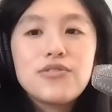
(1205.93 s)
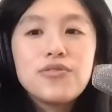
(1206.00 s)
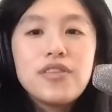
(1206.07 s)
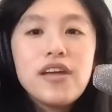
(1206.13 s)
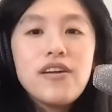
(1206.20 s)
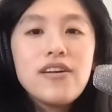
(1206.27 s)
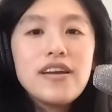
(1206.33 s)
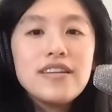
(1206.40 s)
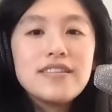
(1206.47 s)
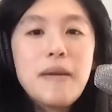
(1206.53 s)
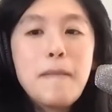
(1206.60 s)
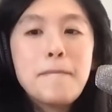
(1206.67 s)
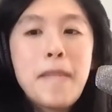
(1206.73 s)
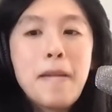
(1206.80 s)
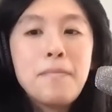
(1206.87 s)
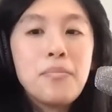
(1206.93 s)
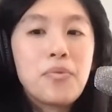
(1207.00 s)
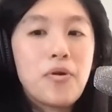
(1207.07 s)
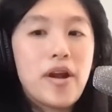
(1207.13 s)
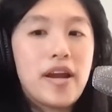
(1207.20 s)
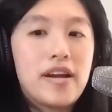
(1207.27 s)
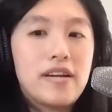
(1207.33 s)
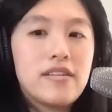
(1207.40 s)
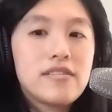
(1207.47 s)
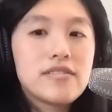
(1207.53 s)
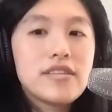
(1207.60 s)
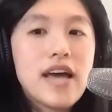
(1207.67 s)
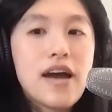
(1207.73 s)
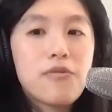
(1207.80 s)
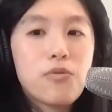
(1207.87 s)
so there is a membrane
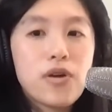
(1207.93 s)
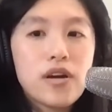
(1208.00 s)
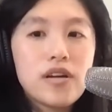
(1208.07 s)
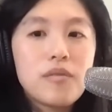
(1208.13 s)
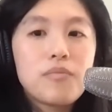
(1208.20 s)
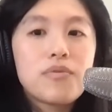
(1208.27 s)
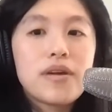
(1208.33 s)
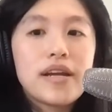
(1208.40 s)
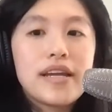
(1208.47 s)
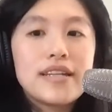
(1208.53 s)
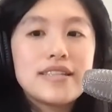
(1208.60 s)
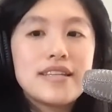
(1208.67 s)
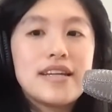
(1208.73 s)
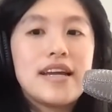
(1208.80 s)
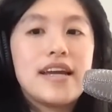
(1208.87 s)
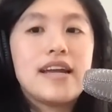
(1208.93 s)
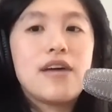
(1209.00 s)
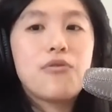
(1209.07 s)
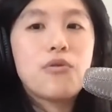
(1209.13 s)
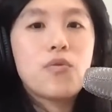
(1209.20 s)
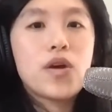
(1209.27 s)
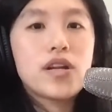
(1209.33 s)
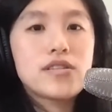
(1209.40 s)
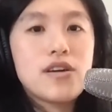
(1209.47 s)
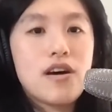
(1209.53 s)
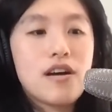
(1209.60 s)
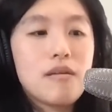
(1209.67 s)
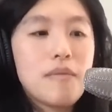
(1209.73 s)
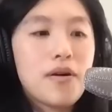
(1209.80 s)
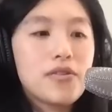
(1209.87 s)
that we're going to bring in today that we want to
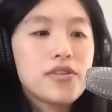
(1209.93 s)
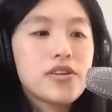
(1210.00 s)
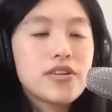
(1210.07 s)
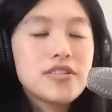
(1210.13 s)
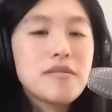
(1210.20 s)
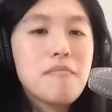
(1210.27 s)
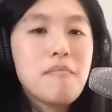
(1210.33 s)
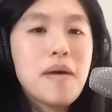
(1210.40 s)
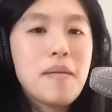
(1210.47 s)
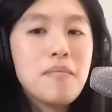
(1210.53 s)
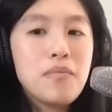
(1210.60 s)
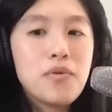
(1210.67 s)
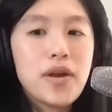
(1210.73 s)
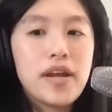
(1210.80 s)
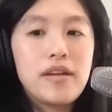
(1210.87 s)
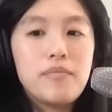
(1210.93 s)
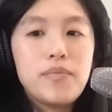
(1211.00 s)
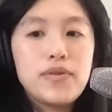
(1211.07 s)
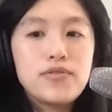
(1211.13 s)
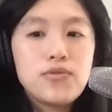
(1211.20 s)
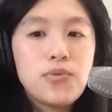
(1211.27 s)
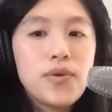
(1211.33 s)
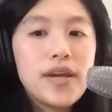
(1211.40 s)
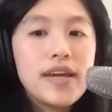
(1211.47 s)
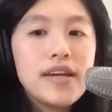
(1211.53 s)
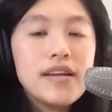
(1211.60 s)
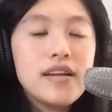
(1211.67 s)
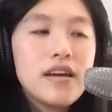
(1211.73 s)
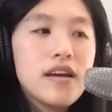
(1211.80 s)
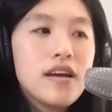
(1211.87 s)
talk about. There is a membrane
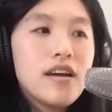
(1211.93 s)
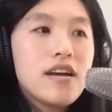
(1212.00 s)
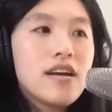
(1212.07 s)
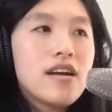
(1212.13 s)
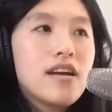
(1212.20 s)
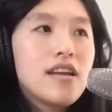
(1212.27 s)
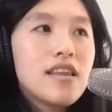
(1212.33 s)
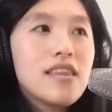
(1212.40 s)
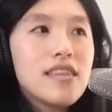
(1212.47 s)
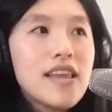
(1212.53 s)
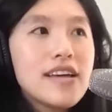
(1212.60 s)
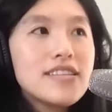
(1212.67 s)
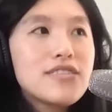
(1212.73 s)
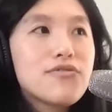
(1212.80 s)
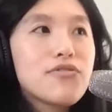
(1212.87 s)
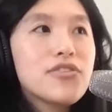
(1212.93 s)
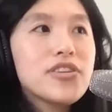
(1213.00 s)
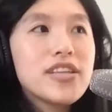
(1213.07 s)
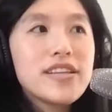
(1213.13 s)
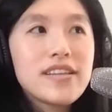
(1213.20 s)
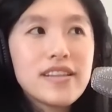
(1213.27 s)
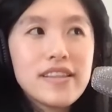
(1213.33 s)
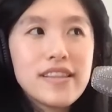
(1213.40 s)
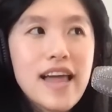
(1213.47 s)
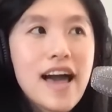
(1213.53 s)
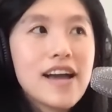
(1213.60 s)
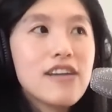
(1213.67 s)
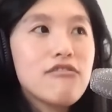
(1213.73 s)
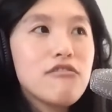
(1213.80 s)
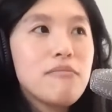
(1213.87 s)
between, let's, for the
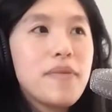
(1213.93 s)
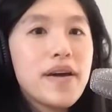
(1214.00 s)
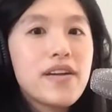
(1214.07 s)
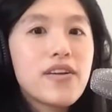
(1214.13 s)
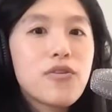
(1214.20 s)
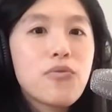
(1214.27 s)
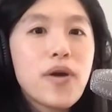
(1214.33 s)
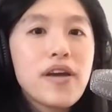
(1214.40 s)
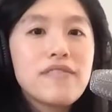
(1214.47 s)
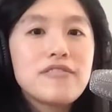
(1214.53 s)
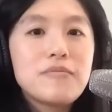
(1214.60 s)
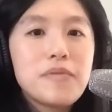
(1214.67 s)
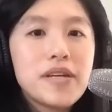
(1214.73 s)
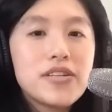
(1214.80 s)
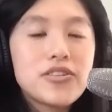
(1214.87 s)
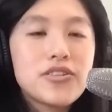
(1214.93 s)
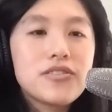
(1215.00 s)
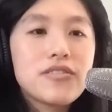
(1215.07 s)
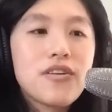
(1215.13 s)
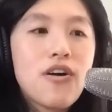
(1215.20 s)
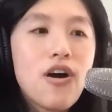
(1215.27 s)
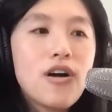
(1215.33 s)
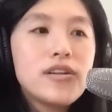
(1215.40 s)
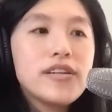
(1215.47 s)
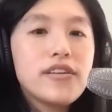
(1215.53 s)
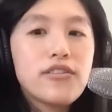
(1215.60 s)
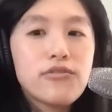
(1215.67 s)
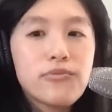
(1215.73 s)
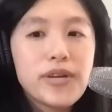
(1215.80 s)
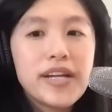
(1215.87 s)
lack of a better way of speech, call it
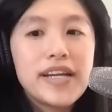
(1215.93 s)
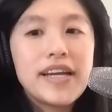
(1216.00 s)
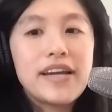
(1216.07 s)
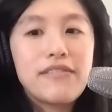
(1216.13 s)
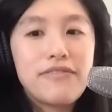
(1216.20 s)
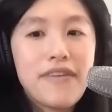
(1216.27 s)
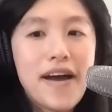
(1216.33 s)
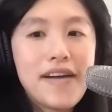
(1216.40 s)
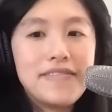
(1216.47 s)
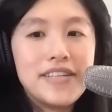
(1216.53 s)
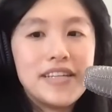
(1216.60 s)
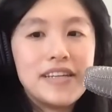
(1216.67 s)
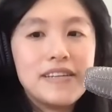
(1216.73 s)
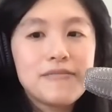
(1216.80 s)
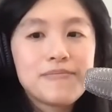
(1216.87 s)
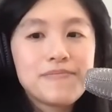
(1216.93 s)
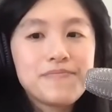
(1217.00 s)
3D and 5D,